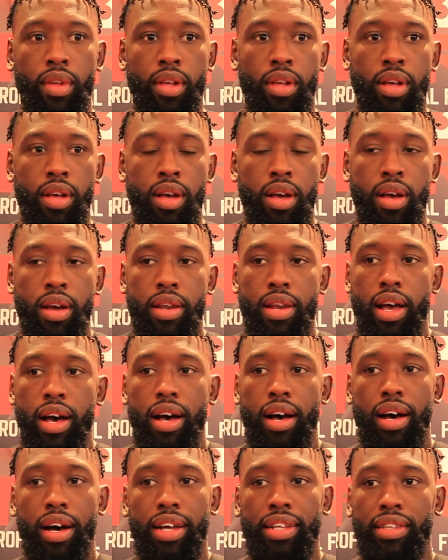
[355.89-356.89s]
the fight?
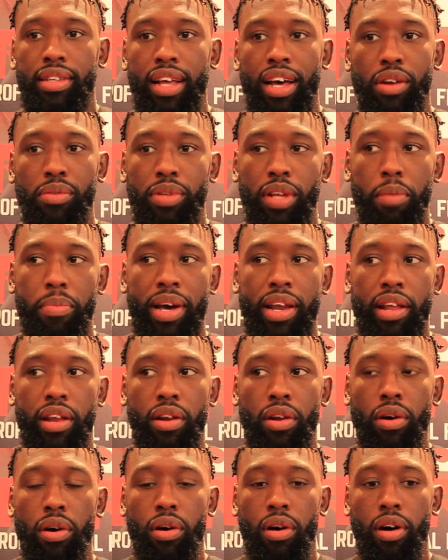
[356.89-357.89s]
Nah, I don't think about it
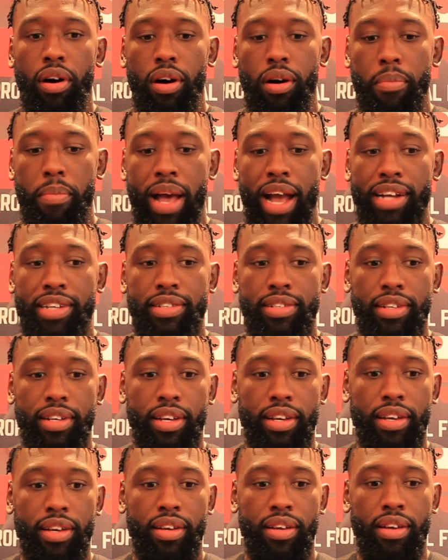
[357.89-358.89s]
at all.
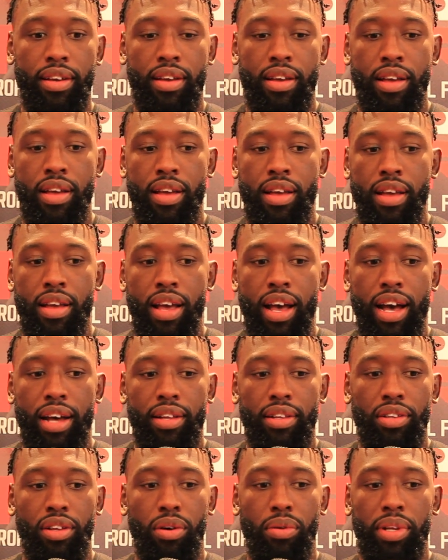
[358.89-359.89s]
Actually,
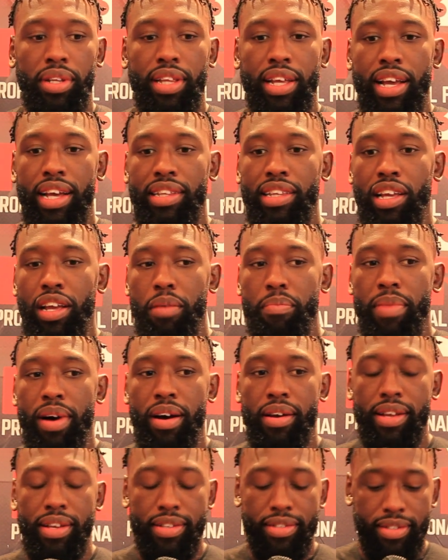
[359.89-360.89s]
the only thing I think
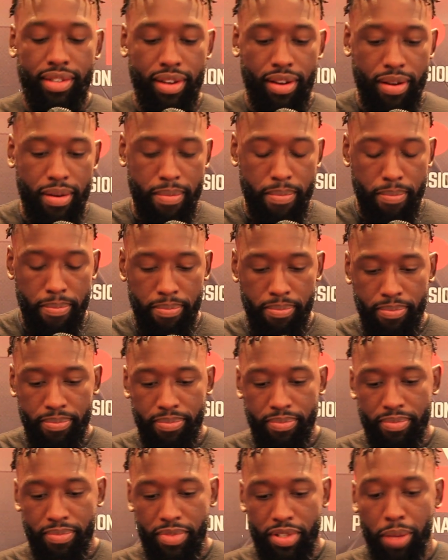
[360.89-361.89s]
about is
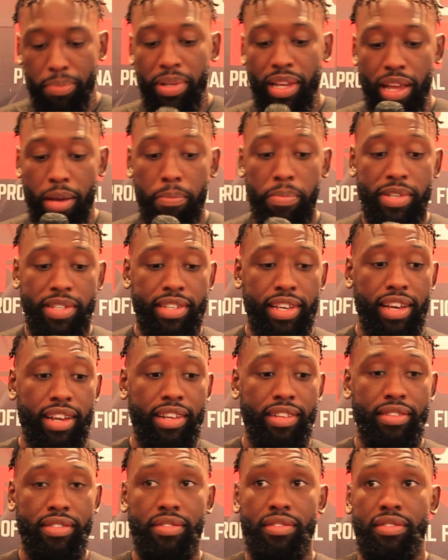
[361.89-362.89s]
something Impa said and